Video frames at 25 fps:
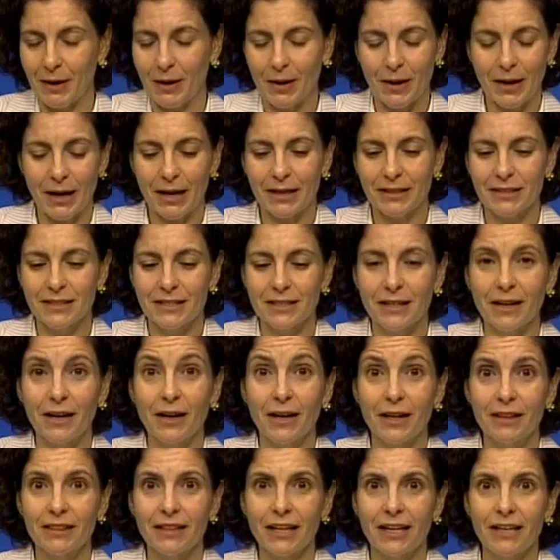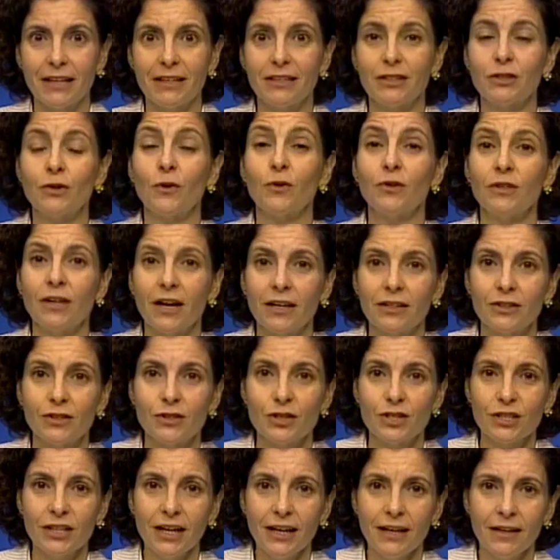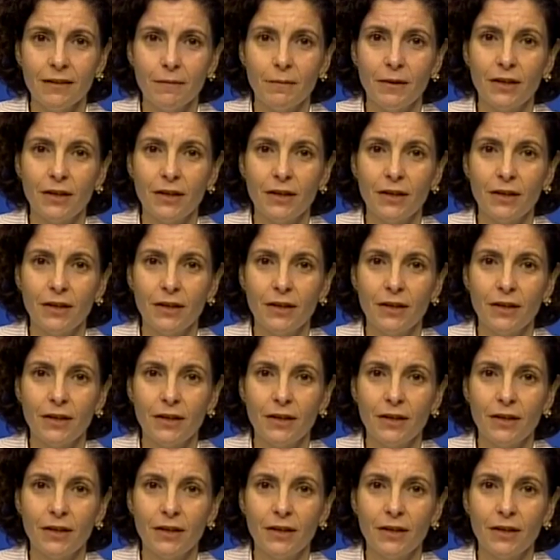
and they don't understand.